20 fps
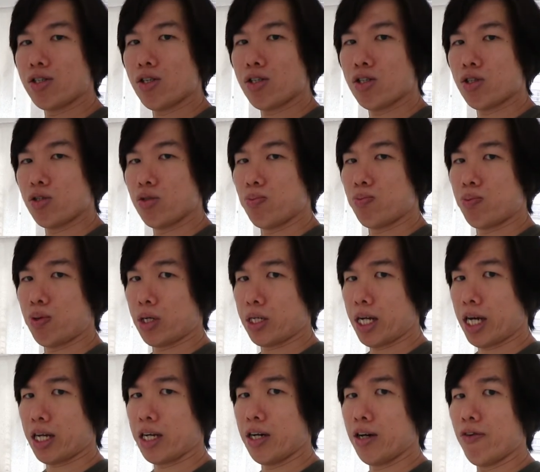just to
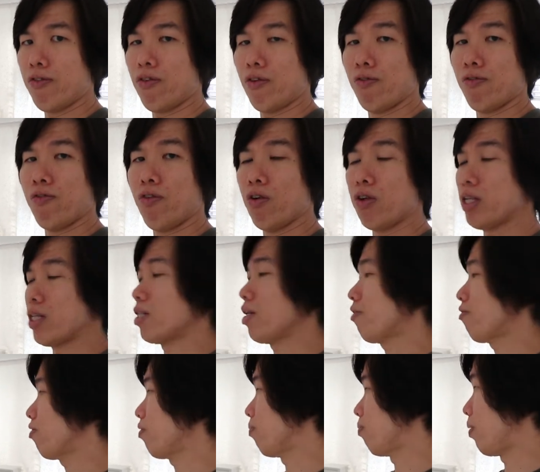protect her from falling
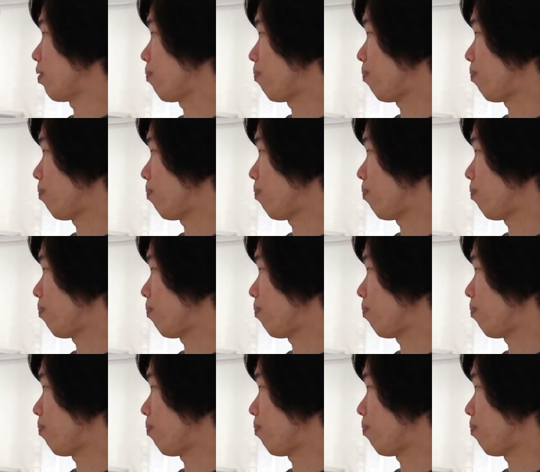down from the,